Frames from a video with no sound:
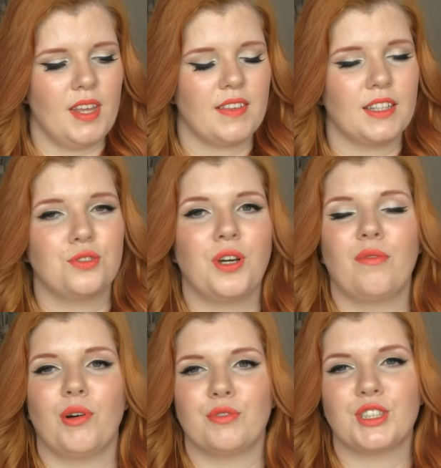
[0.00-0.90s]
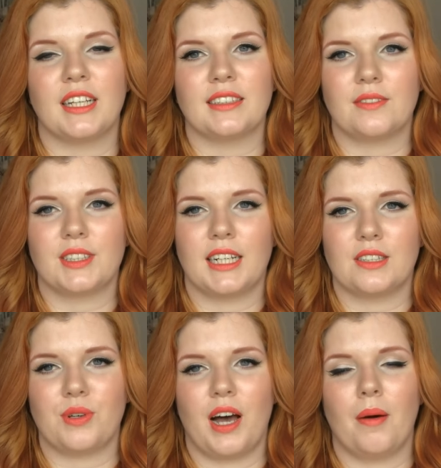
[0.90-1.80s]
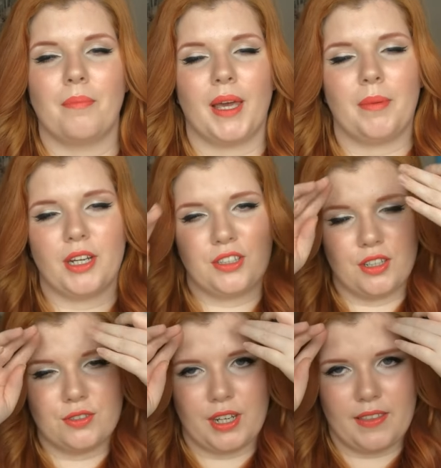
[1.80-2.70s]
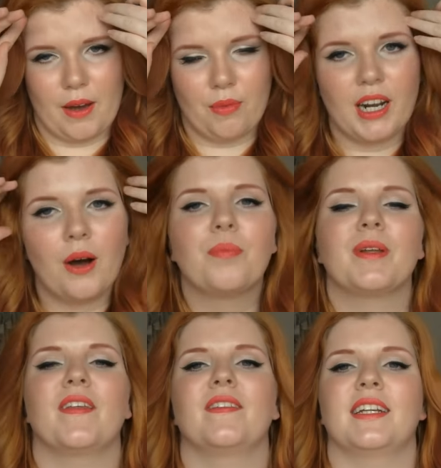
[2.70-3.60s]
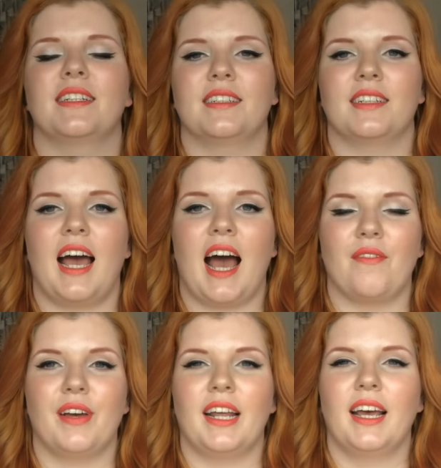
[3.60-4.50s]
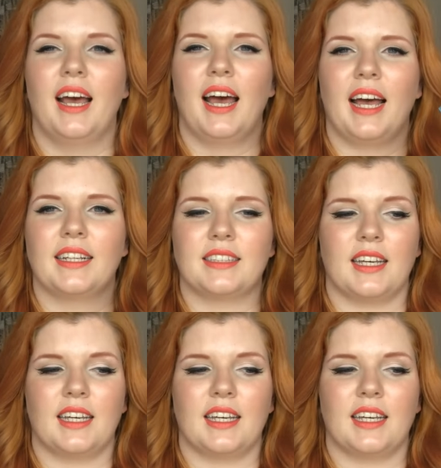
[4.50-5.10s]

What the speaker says: They do have one for sensitive skin as well. Maybe I should have tried that one out, but they didn't have it at